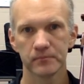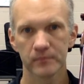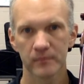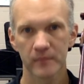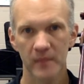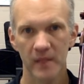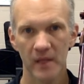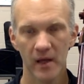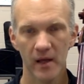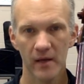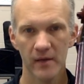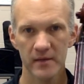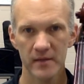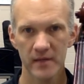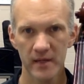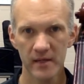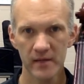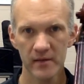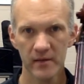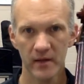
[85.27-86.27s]
The
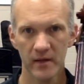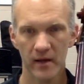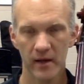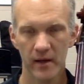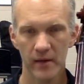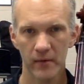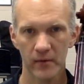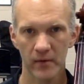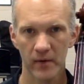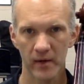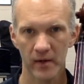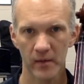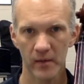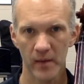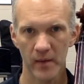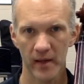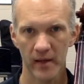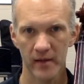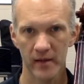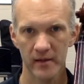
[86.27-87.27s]
second thing I would
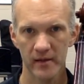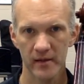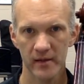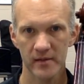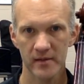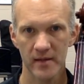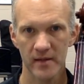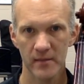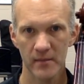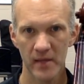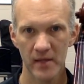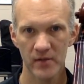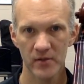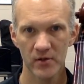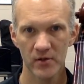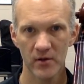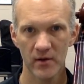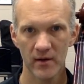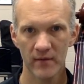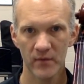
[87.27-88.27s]
recommend is make sure
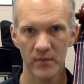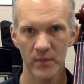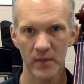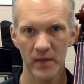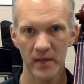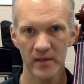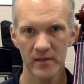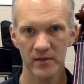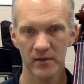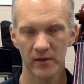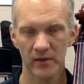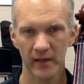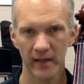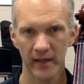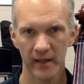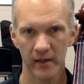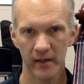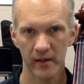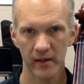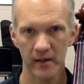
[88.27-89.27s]
you have a pencil
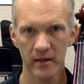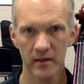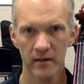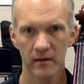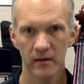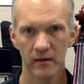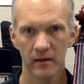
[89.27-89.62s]
handy.